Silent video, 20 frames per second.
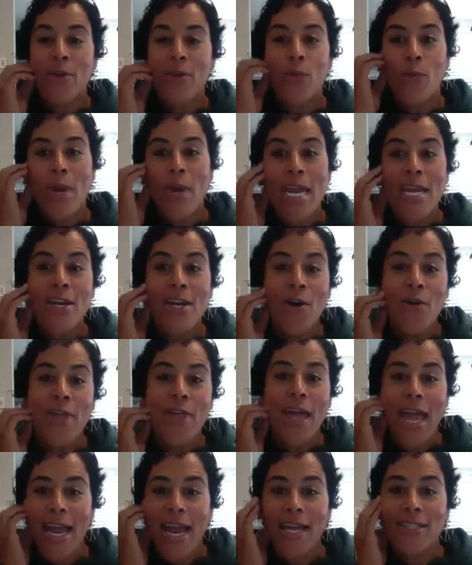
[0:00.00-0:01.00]
We know
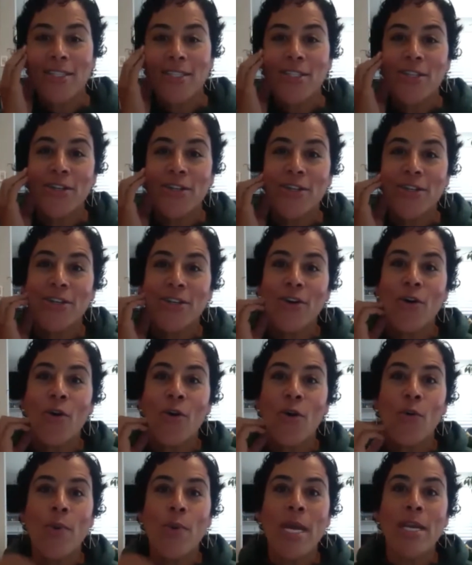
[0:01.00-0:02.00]
the answer,
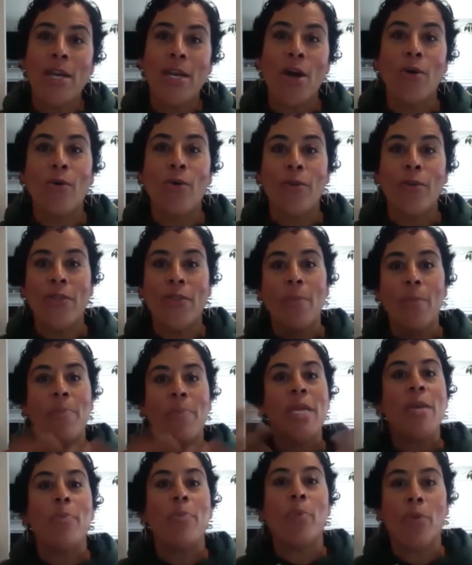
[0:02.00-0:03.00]
or we know the
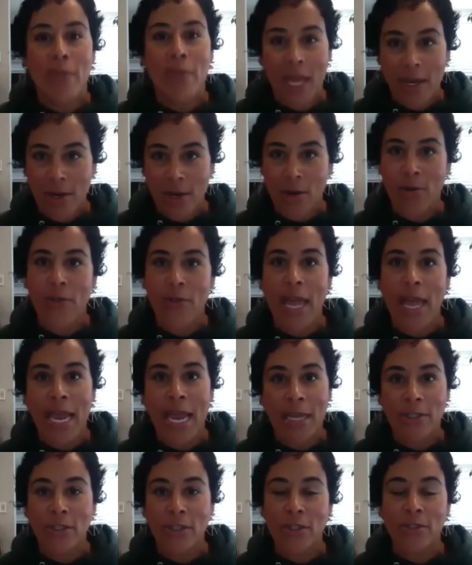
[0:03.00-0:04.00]
people that know the
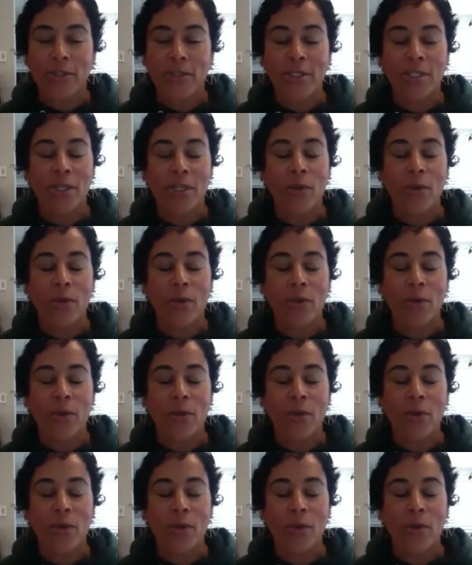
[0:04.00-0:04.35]
answers. So